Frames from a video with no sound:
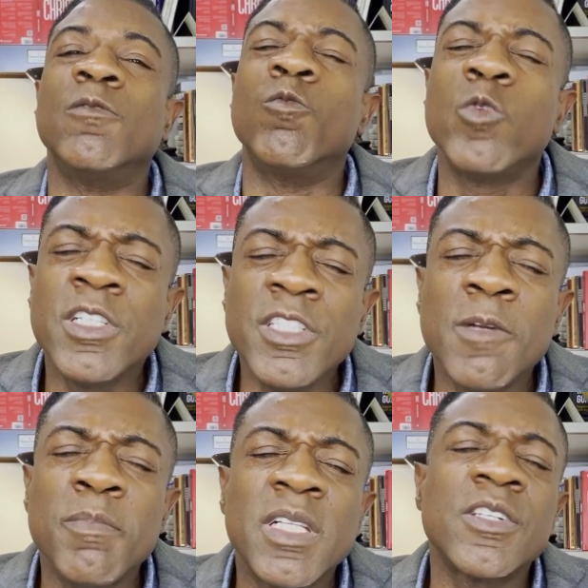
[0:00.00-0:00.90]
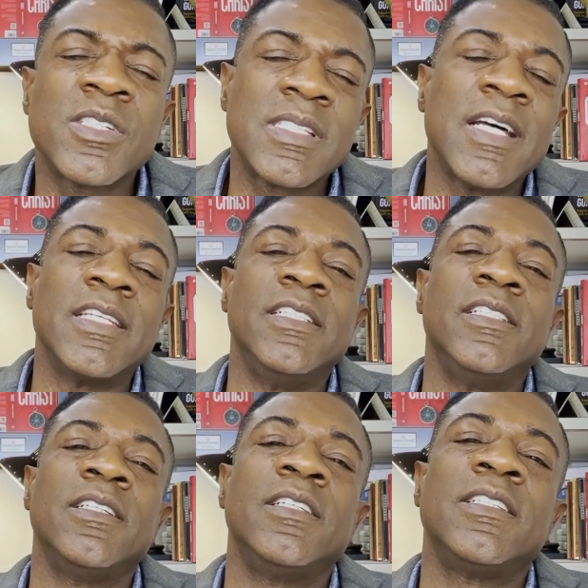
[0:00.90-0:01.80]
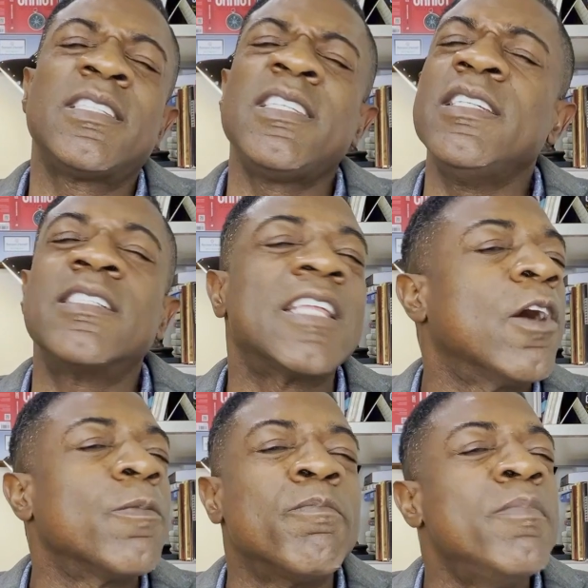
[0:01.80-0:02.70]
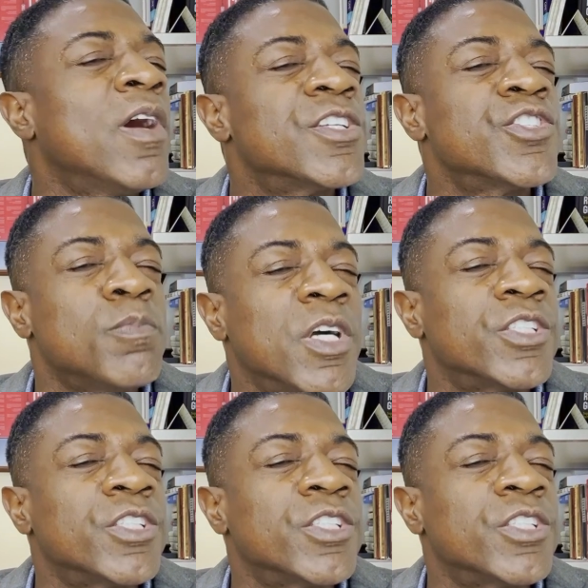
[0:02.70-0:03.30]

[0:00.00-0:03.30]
William Miller's study teased out much